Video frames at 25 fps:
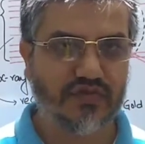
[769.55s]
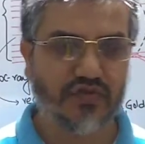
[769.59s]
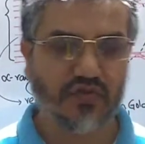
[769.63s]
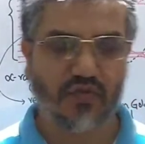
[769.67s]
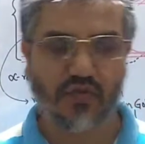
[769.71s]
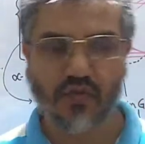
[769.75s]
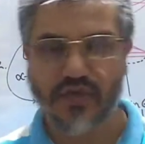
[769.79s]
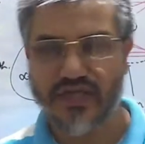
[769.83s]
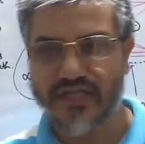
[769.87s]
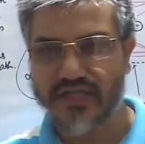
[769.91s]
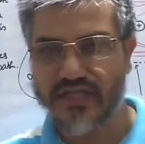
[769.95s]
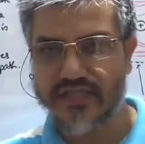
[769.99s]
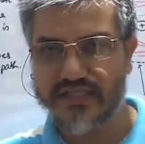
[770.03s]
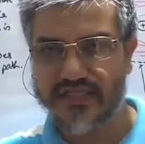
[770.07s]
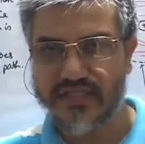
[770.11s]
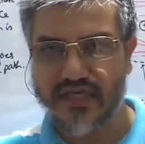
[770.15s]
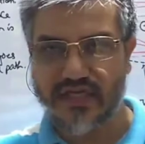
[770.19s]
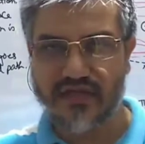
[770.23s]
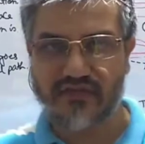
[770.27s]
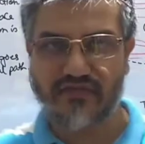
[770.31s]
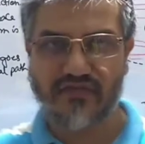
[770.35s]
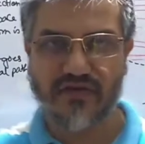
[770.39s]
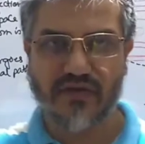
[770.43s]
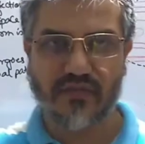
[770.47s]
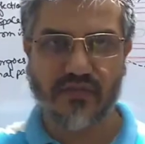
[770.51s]
So when these
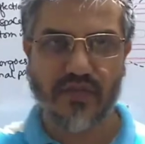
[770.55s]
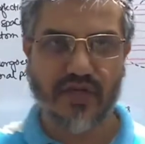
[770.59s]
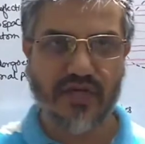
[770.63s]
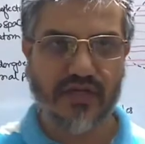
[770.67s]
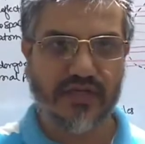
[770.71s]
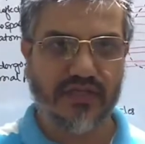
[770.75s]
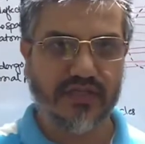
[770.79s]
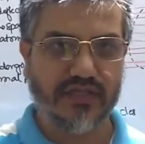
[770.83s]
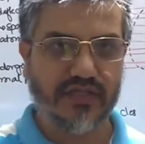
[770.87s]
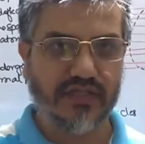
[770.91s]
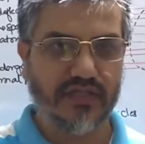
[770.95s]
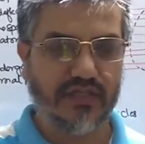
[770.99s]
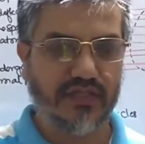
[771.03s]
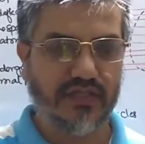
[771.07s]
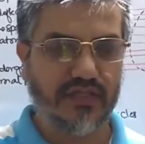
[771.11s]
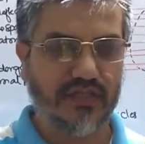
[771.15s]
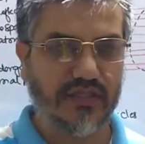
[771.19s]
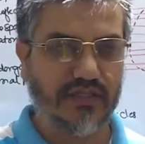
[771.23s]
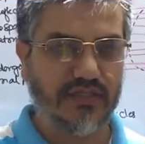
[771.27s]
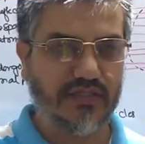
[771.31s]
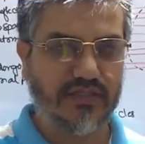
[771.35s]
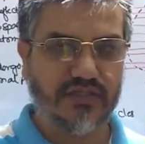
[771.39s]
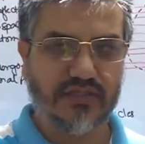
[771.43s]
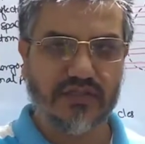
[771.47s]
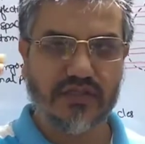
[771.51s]
alpha
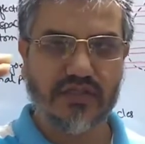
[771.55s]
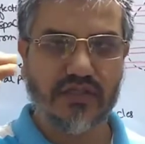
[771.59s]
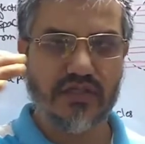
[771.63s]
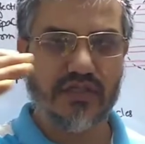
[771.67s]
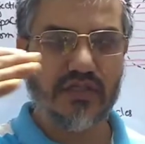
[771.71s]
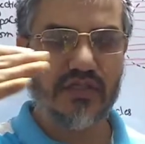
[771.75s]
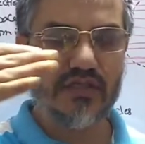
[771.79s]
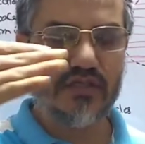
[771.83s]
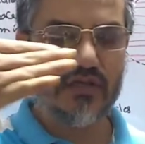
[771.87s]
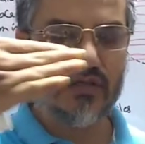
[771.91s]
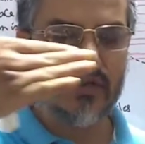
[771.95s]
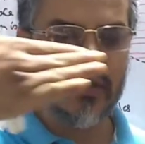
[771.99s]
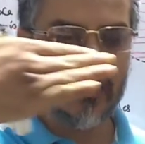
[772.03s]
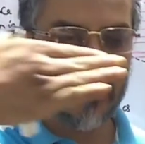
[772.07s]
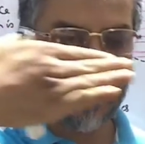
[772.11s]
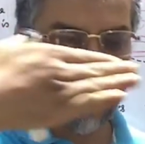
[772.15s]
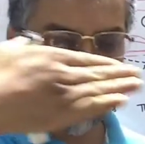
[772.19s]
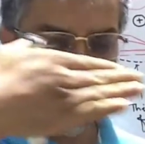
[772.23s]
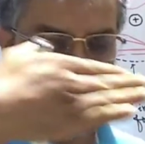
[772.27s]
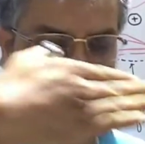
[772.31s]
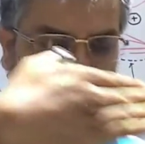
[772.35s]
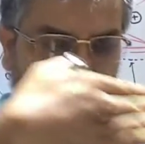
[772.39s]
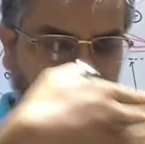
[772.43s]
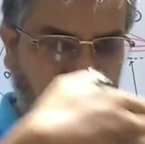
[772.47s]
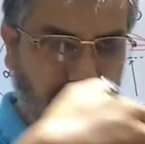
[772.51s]
particles,
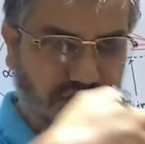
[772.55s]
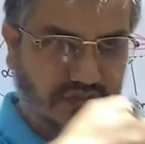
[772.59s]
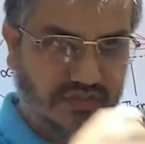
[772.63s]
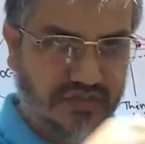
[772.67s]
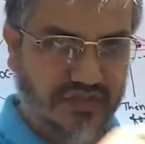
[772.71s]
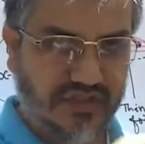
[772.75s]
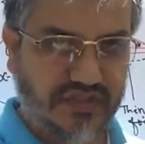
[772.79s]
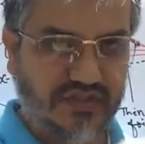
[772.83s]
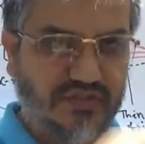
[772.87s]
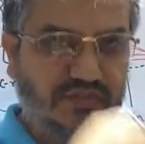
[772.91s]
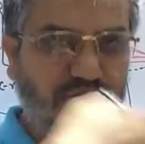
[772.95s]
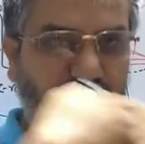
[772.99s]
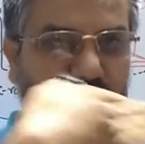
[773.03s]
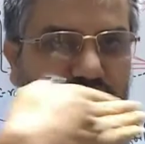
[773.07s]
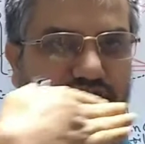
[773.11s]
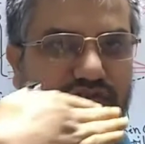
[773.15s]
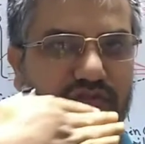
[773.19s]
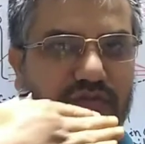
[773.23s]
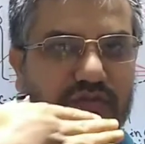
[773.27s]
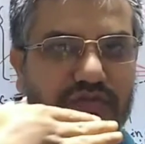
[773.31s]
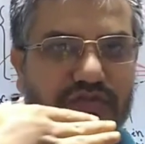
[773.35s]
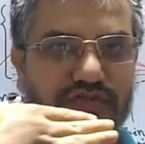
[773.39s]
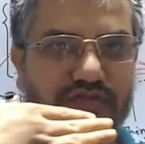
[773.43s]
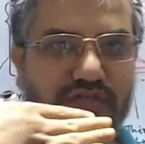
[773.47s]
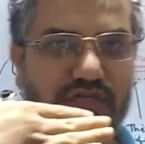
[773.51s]
which is
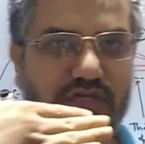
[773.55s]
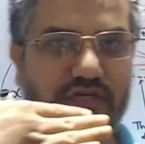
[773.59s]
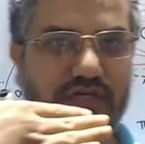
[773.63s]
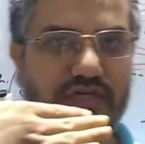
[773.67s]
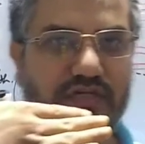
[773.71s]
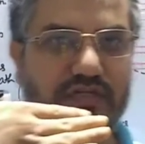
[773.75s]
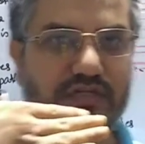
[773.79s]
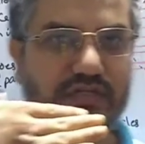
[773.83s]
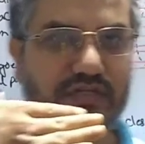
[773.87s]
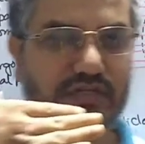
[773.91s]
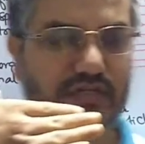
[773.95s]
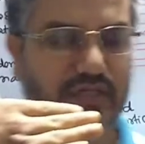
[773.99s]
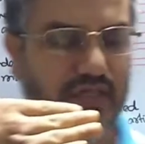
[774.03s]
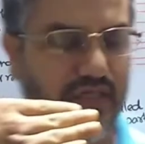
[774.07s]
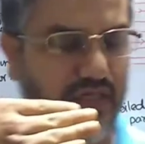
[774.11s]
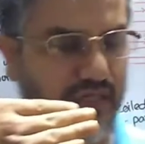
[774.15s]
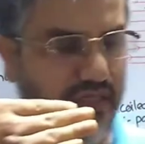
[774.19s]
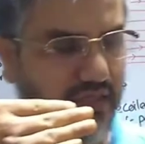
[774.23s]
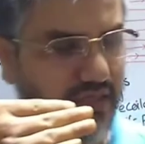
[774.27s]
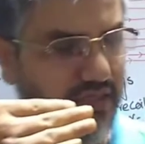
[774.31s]
positively charged,